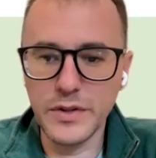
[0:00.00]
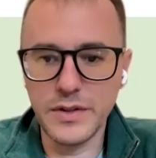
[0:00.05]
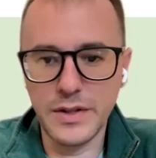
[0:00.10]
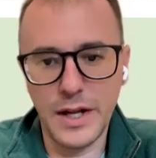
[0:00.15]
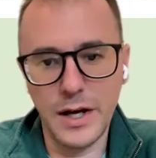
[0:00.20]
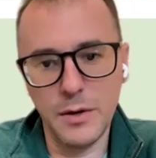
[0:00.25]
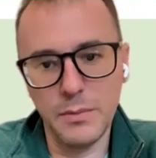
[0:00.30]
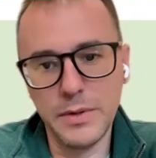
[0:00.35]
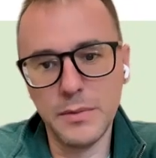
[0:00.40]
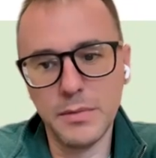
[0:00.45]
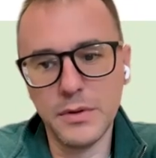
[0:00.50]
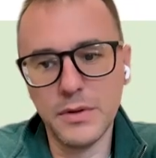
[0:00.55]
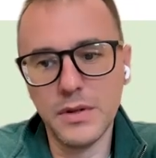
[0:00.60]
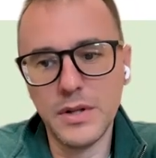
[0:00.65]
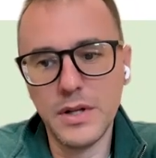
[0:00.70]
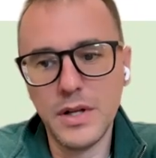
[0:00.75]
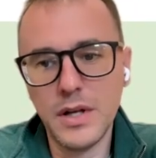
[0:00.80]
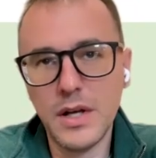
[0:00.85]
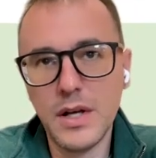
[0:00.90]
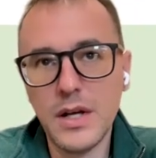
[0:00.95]
voice and how
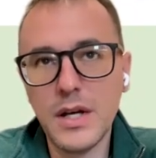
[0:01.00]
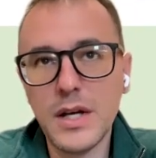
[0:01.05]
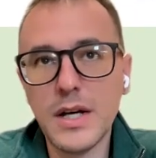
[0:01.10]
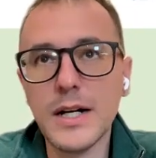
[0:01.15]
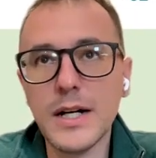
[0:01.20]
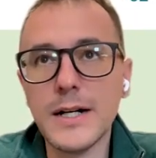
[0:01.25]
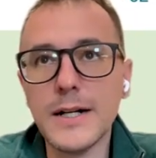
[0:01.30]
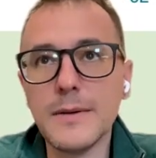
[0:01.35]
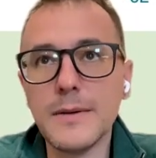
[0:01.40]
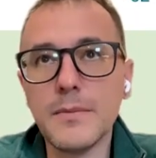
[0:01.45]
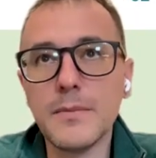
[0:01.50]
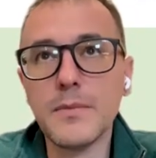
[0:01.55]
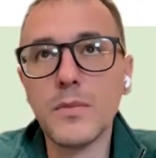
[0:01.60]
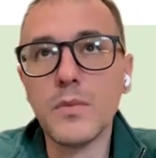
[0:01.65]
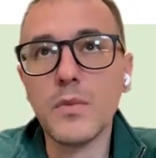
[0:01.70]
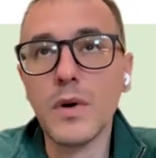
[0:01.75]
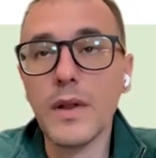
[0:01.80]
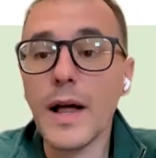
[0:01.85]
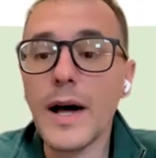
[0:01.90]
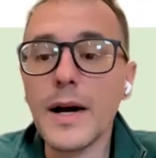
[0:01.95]
people
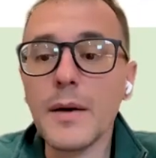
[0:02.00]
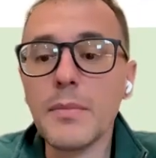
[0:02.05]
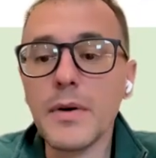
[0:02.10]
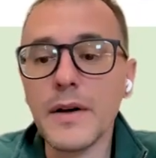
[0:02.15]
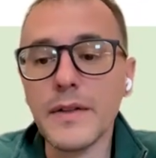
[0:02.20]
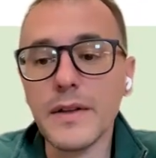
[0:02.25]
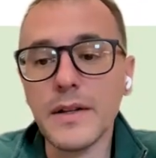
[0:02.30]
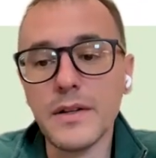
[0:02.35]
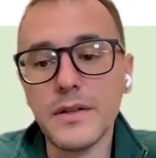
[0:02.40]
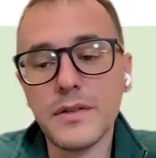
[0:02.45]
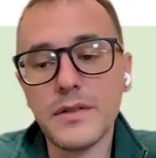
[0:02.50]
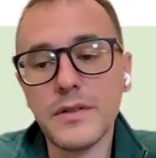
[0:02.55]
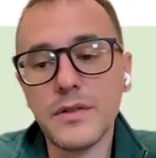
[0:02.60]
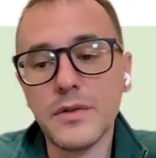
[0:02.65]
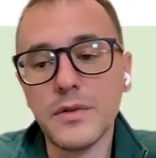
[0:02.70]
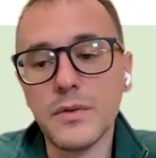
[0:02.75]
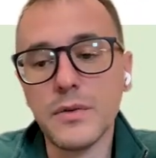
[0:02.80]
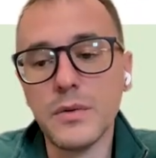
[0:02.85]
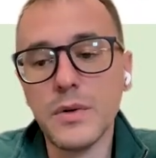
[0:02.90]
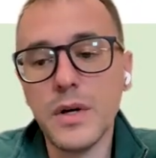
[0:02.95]
rely upon these
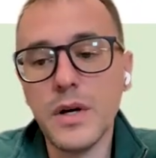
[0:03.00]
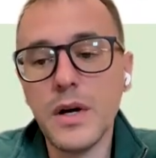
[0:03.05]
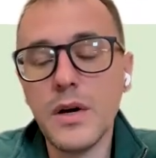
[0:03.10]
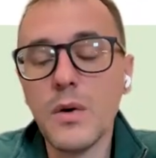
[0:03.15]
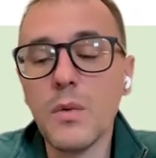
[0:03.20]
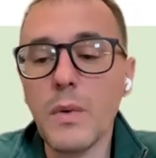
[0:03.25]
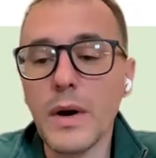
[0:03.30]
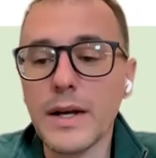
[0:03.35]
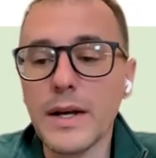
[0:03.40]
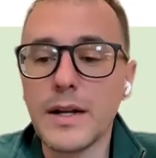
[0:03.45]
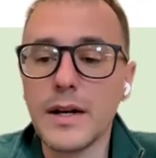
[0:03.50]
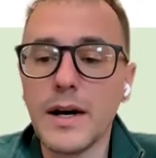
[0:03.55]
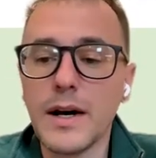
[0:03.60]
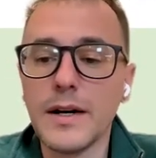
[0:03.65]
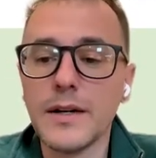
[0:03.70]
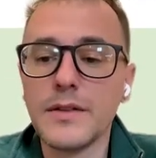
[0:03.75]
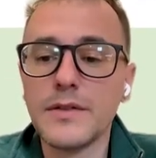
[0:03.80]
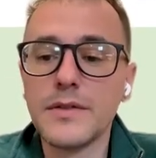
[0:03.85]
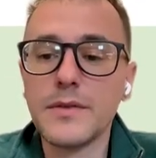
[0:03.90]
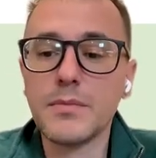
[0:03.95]
to
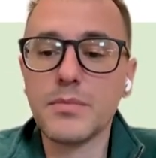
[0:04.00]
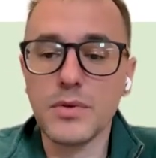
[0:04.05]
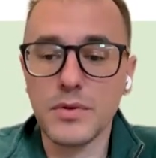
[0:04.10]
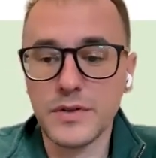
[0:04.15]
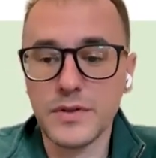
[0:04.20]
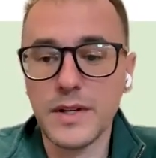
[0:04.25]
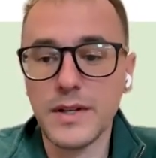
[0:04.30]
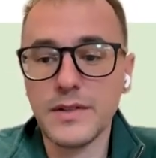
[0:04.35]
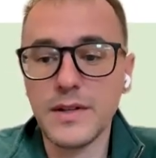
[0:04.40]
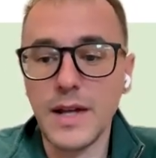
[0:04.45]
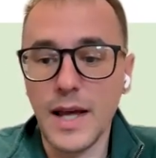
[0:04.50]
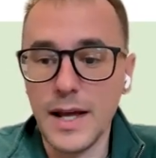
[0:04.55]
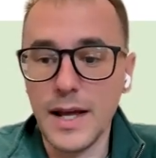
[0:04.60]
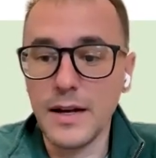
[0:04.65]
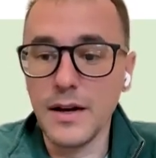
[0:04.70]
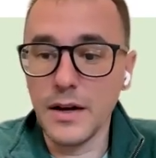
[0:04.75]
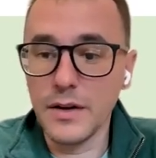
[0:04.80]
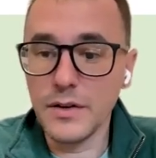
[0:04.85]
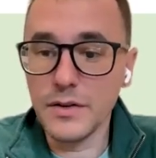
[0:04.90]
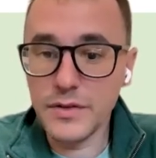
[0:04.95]
recognize, process,
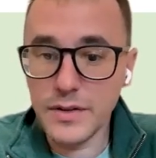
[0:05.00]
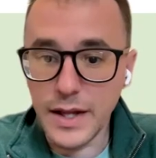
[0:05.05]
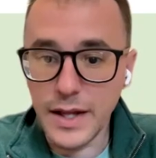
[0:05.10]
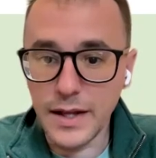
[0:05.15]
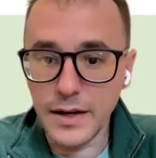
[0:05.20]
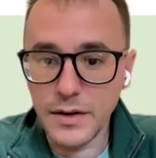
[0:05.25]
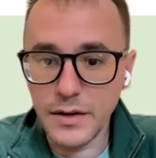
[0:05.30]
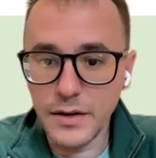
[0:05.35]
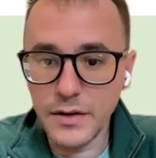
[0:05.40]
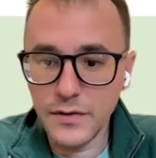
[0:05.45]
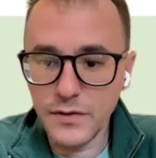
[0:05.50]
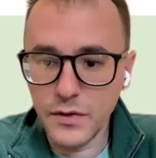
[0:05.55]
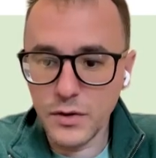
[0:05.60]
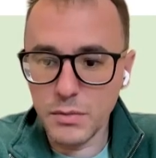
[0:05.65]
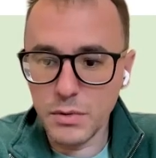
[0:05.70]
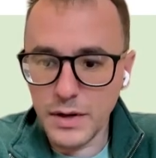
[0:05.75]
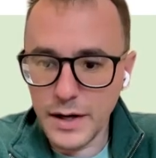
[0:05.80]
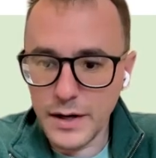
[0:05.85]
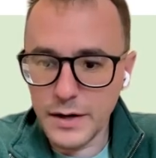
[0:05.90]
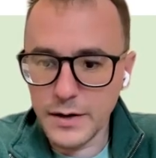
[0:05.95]
and understand
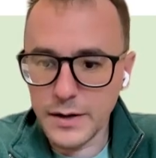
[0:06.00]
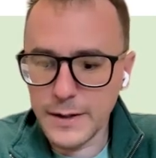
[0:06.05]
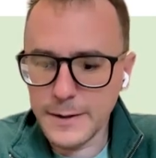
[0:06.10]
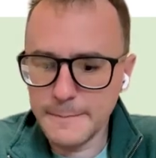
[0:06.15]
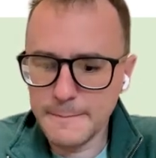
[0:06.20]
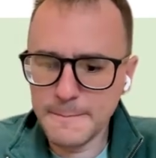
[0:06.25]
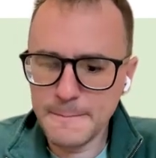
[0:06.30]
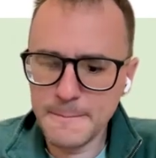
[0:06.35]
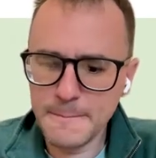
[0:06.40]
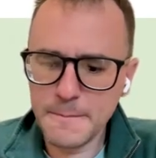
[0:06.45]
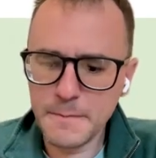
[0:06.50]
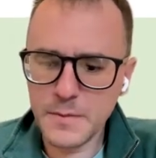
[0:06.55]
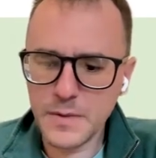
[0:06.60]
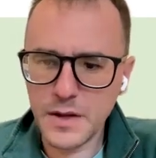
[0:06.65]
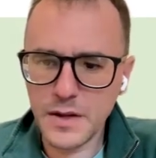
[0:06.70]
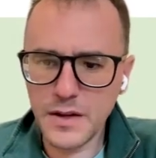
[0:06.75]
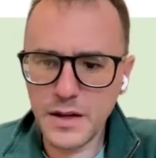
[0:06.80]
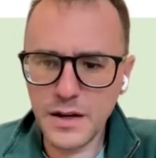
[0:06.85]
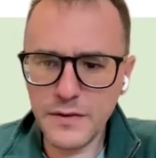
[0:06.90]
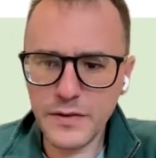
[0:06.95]
verbal irony.
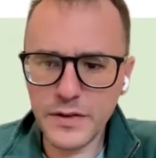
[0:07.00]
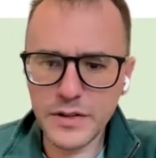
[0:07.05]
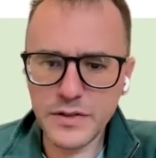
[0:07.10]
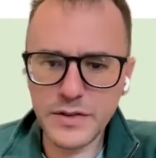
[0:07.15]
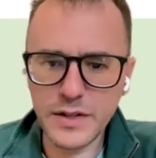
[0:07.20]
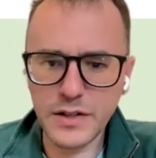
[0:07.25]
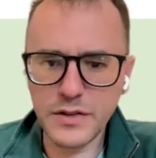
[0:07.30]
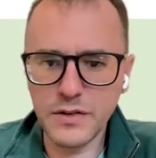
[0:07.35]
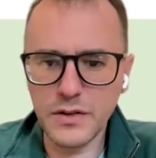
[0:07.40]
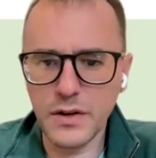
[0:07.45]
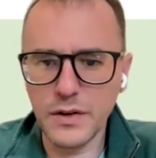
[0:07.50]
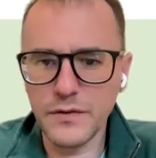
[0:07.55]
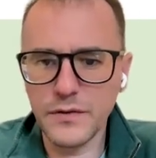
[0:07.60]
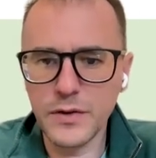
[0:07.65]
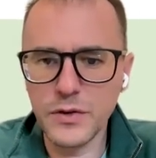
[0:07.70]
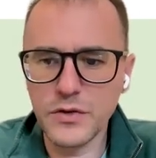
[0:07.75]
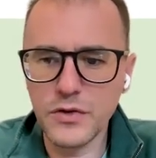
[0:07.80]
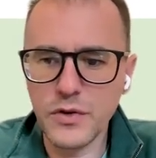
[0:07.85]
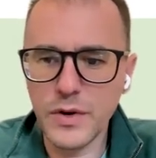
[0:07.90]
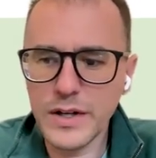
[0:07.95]
And then I have a section on
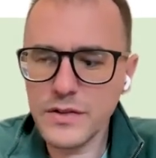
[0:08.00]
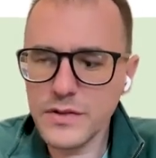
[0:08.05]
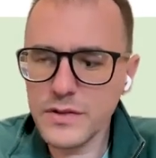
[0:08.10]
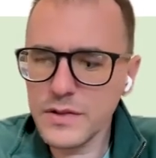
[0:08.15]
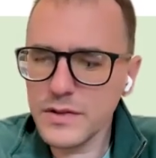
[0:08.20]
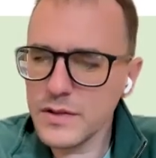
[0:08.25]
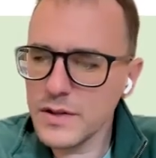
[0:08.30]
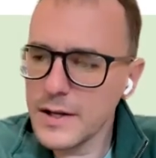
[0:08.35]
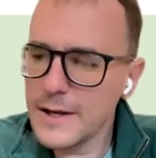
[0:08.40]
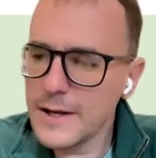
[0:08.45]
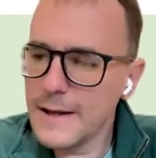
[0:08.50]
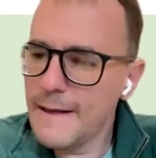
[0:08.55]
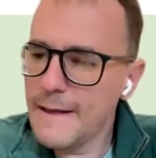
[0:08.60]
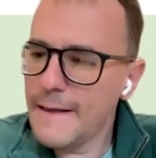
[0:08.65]
future directions.